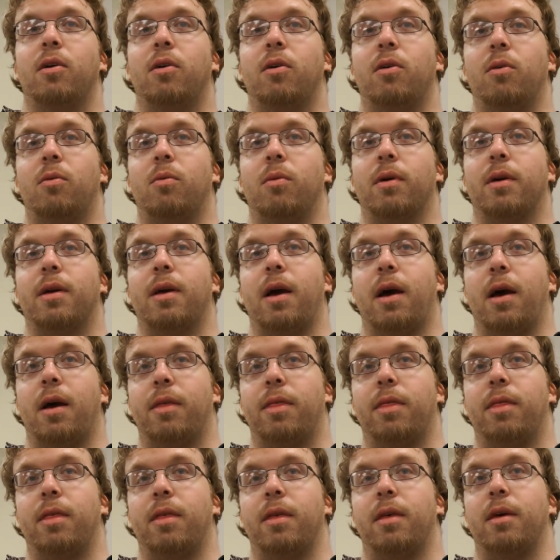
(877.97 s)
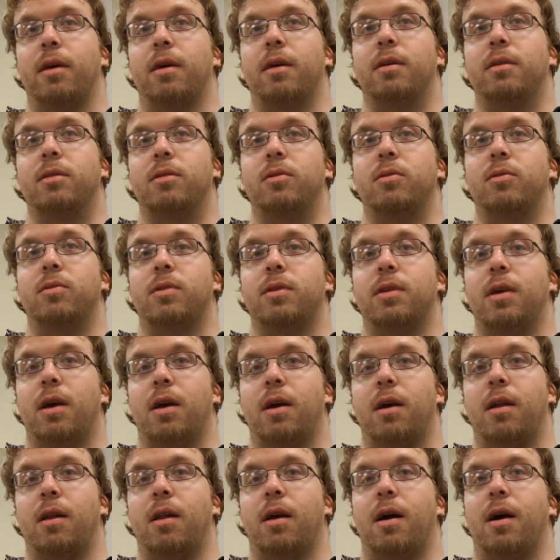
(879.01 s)
who were Catholics who
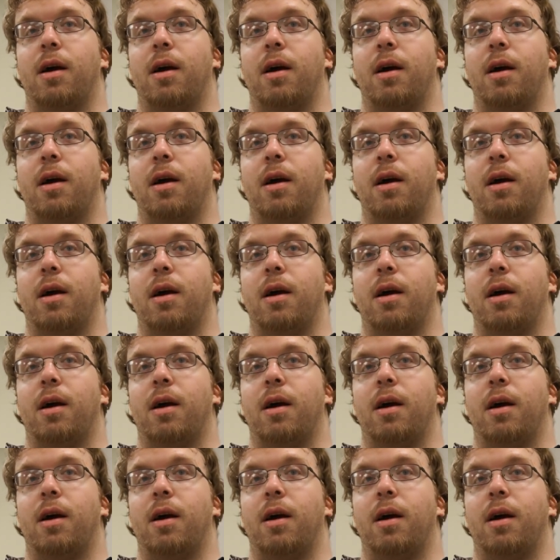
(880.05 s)
said,